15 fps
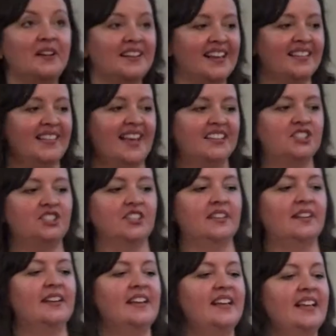print
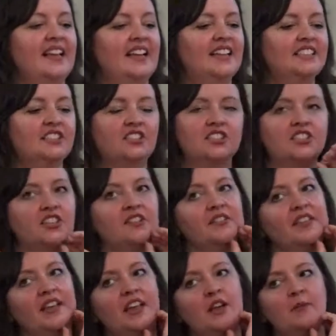collection, is to
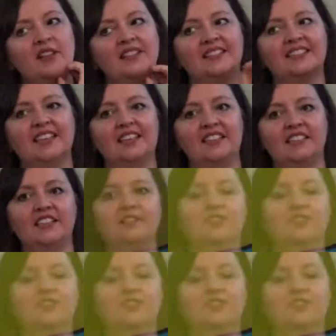start thinking about this idea